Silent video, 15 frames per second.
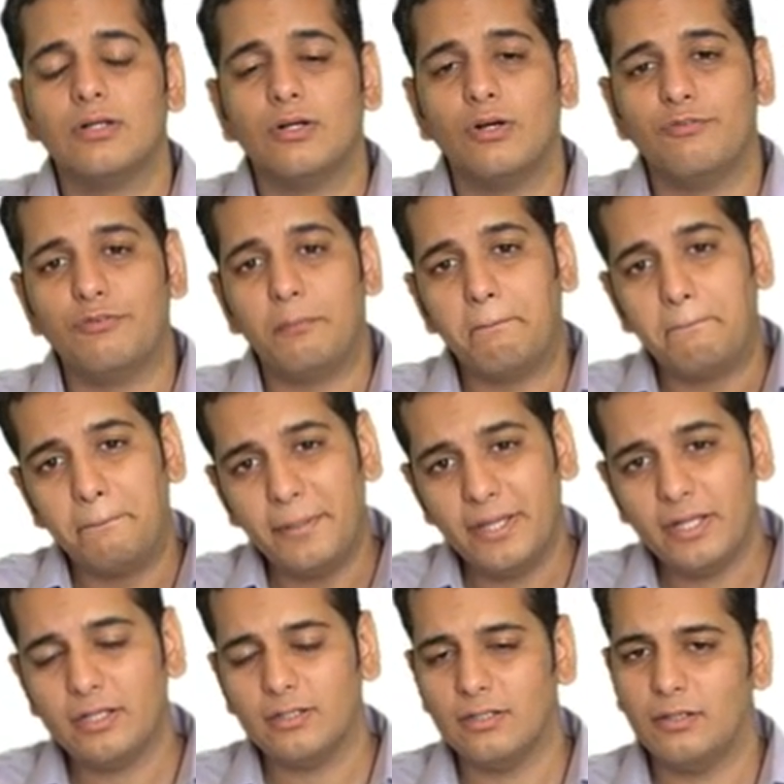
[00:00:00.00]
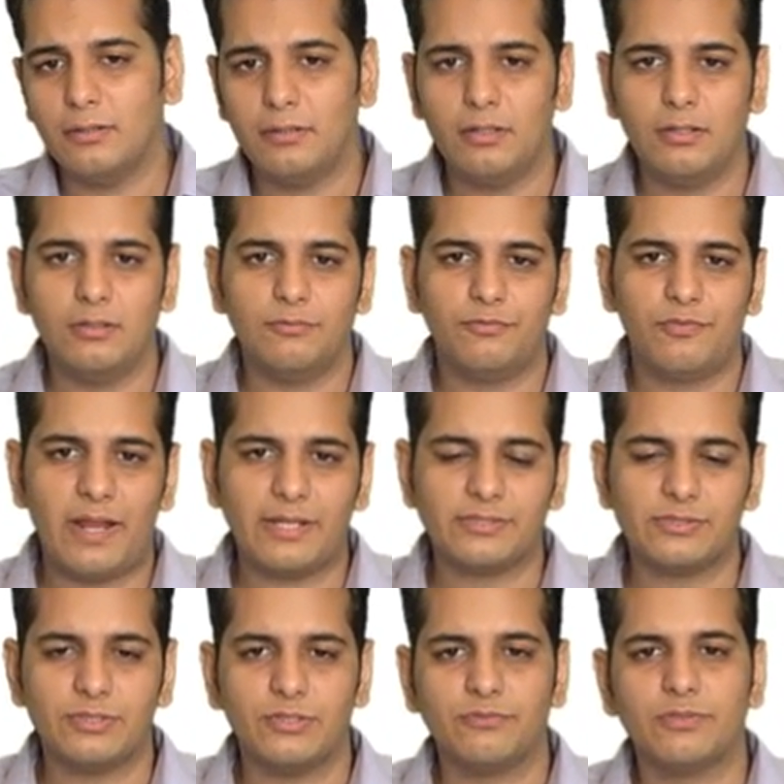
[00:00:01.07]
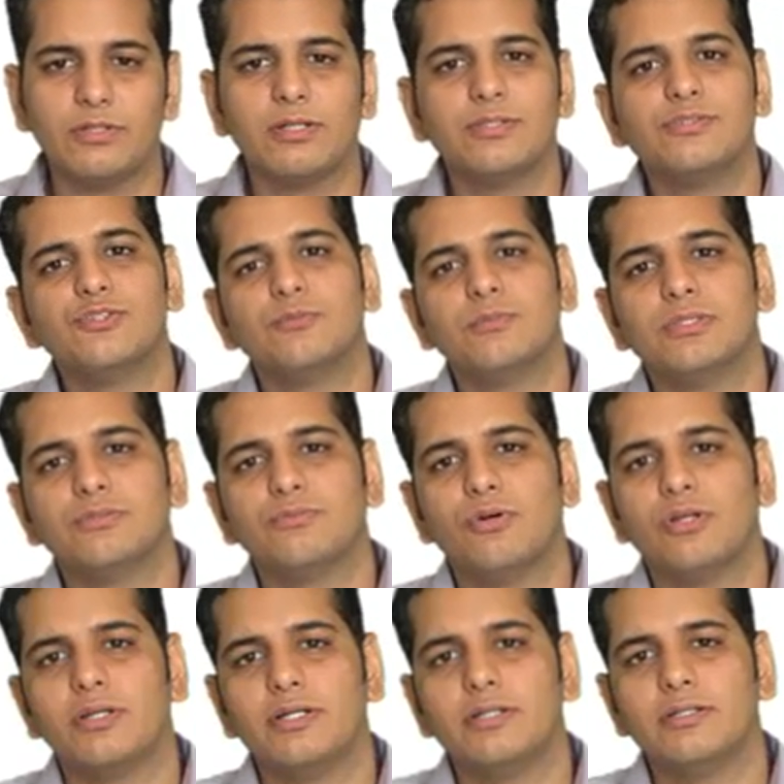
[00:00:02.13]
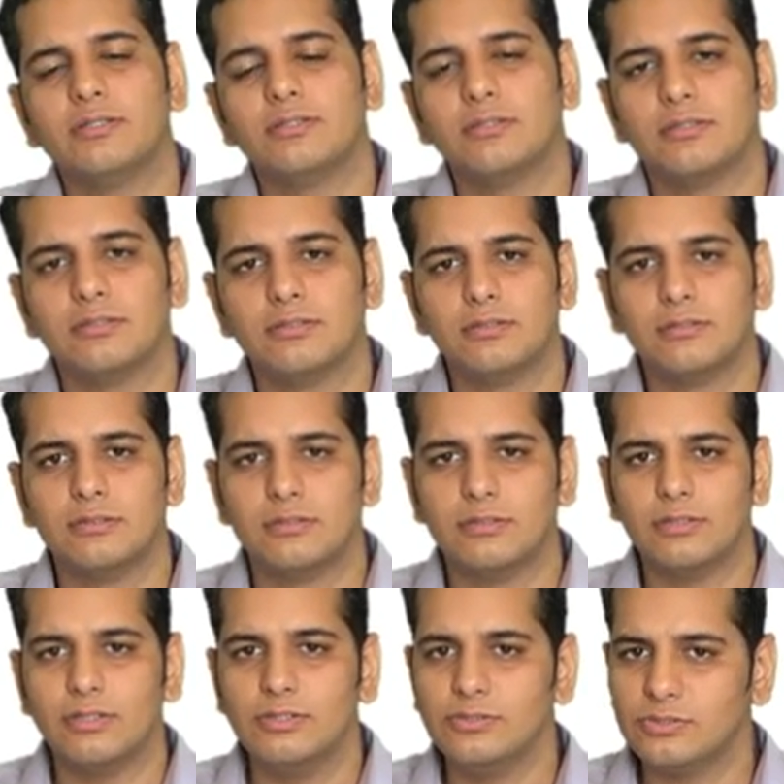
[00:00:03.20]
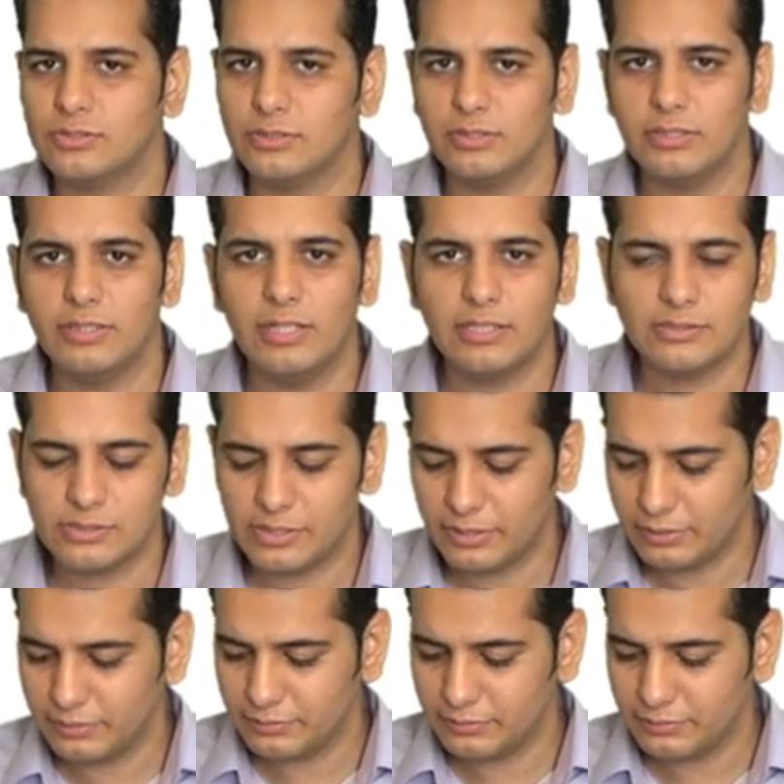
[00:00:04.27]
of a big fraction of the consumer's wallet is elastic.